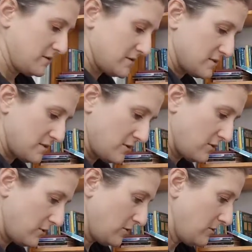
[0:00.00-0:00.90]

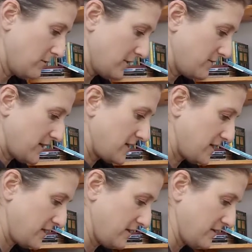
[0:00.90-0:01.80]
So, what have I
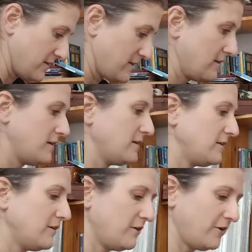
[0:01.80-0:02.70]
got here?
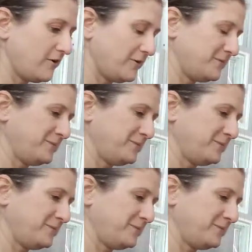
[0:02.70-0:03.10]
Oh...